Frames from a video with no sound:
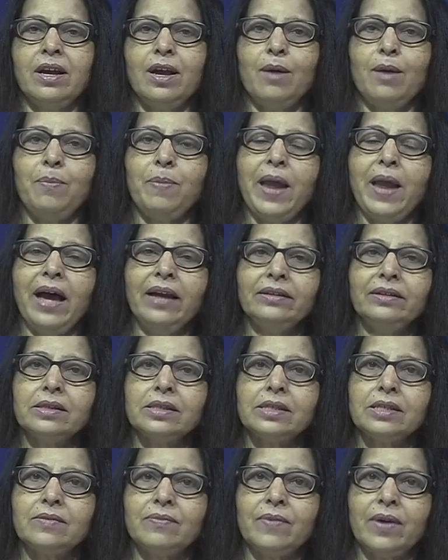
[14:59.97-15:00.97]
Apply
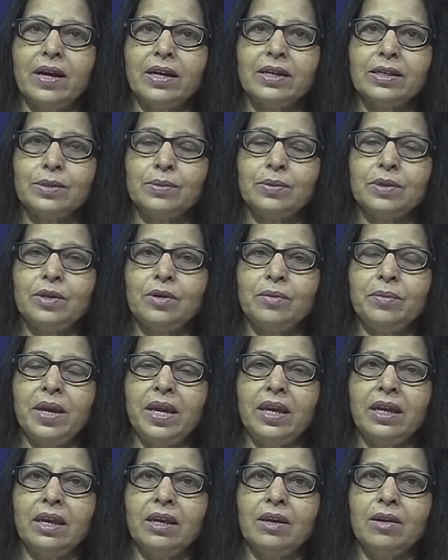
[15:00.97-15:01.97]
this advice when you're
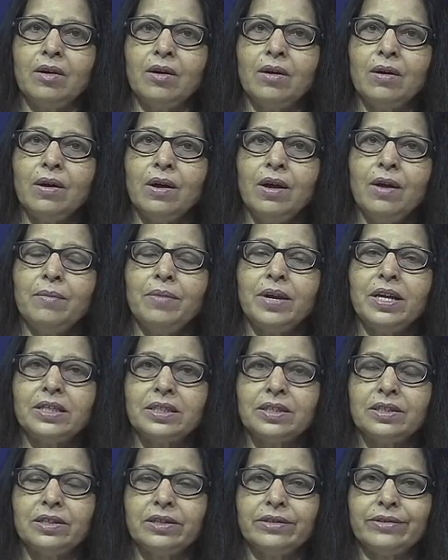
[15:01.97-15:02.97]
making your
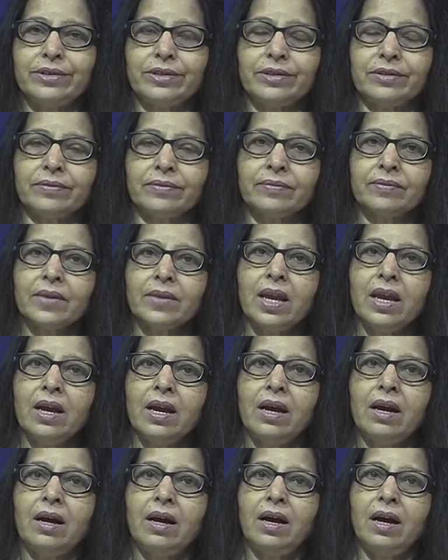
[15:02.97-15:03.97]
presentation.
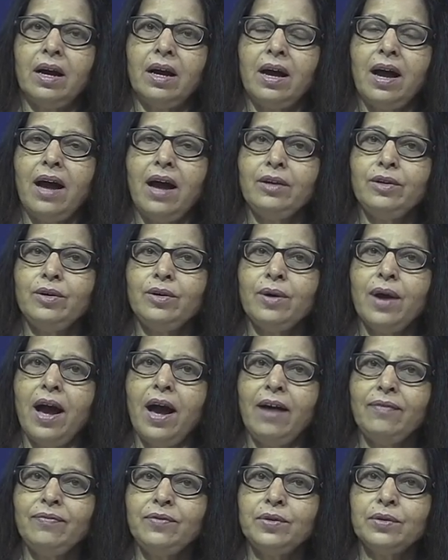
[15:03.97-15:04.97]
You
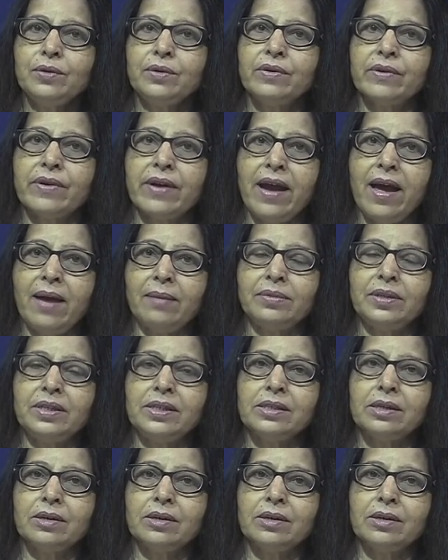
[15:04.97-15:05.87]
have to grab, these are